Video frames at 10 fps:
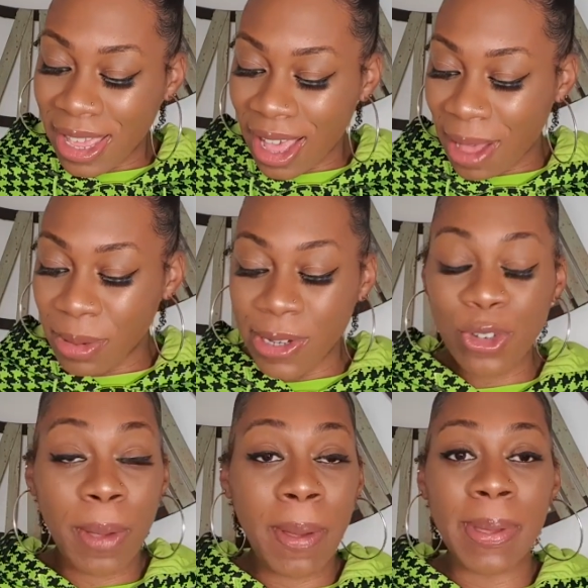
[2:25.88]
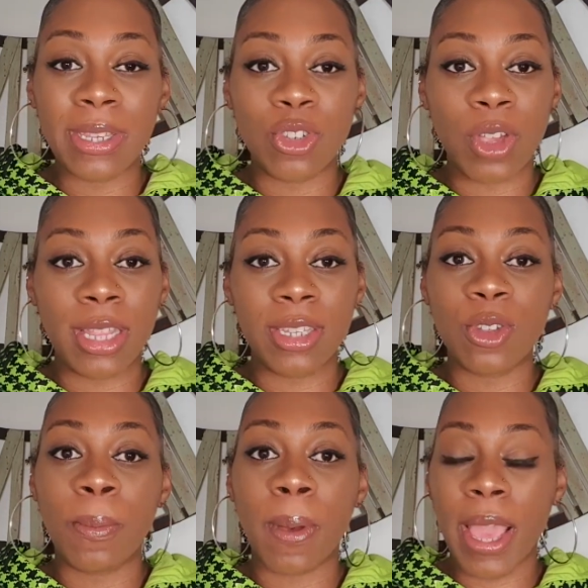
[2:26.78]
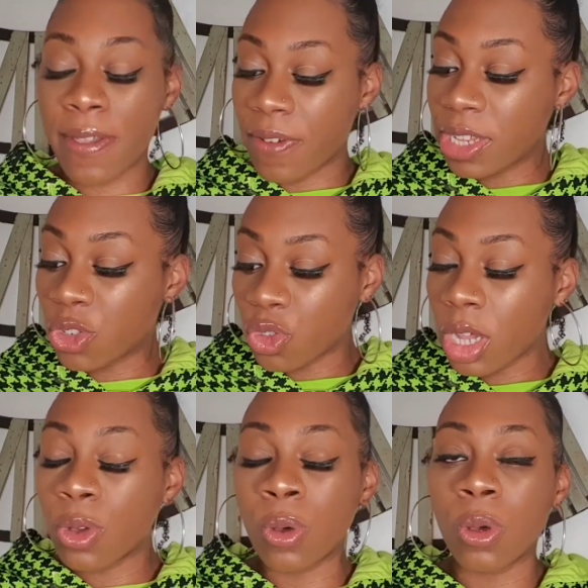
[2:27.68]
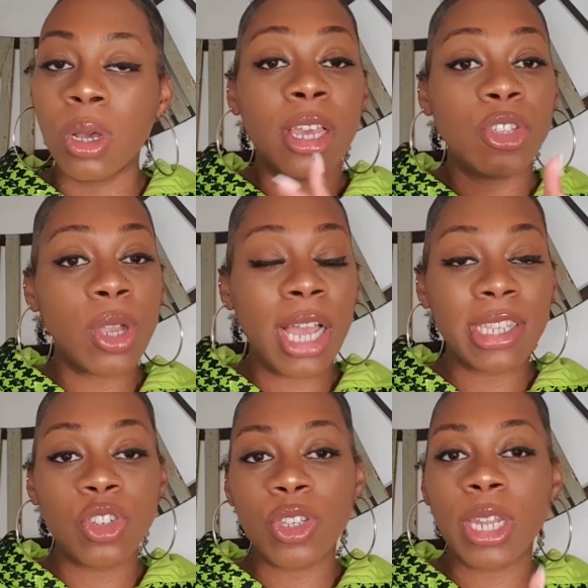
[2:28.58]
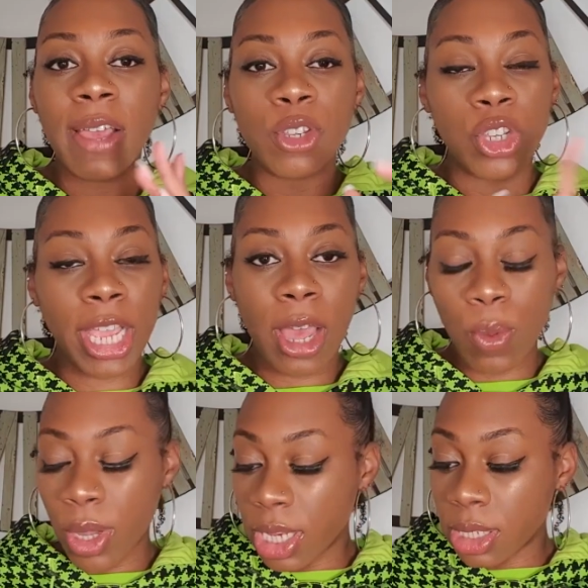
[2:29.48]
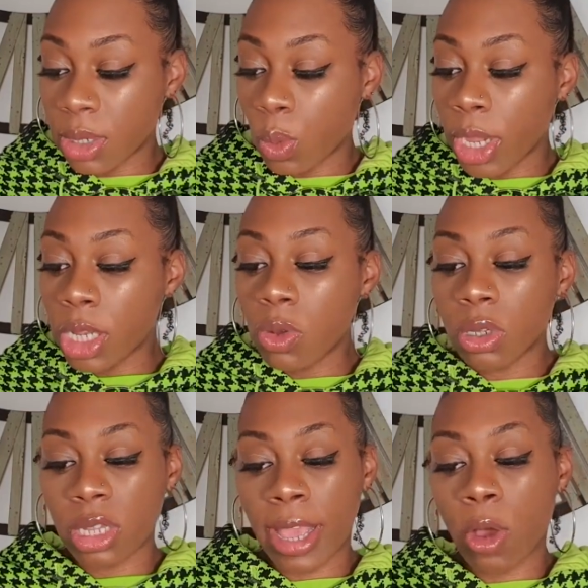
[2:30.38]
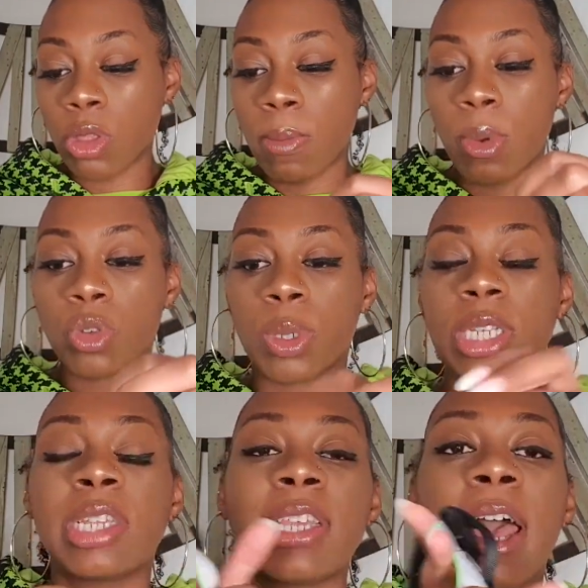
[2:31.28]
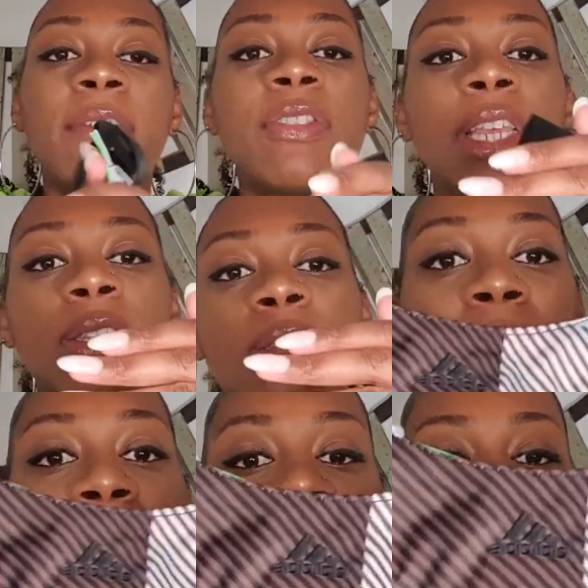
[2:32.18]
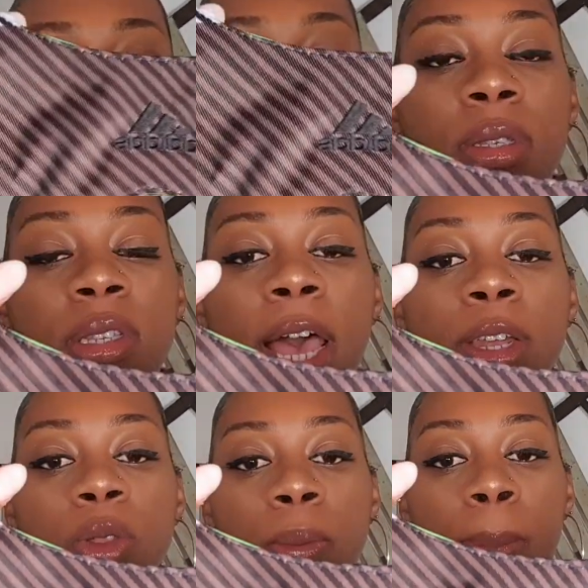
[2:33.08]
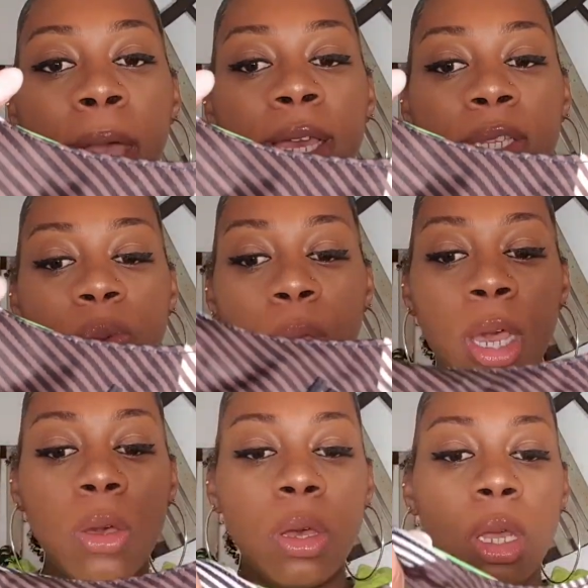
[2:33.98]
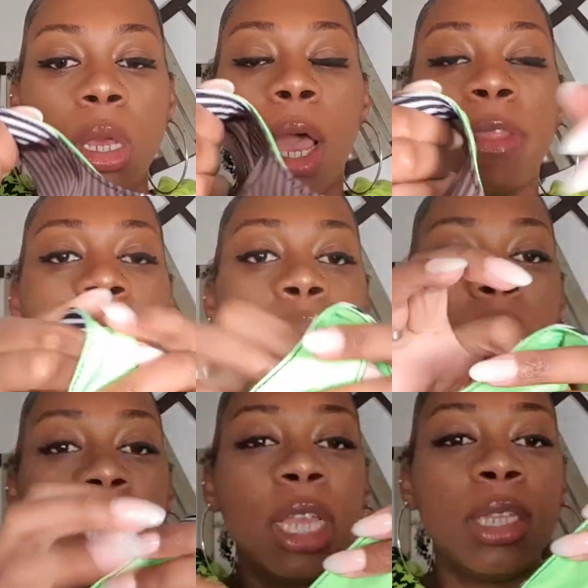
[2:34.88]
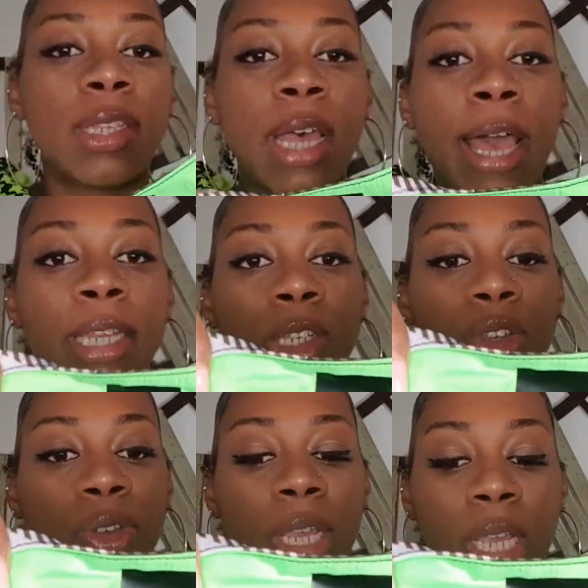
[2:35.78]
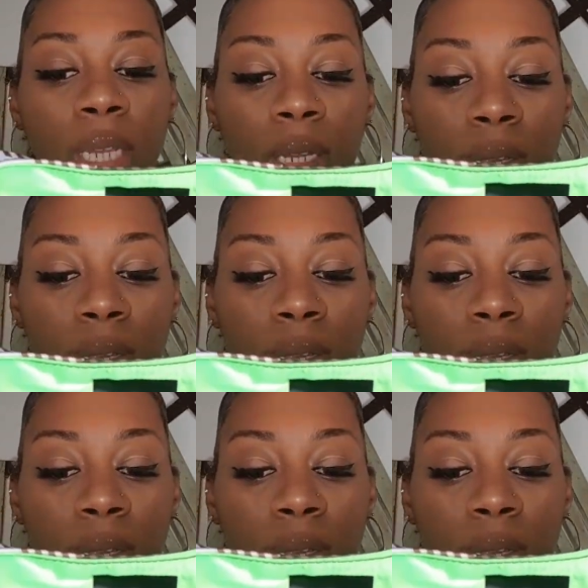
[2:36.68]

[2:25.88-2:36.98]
I'm going to try my best to try this on, but if I struggle, you guys are just going to have to check out what it looks like on the model. It does have this Adidas sign on the back as well, and then on the inside is green.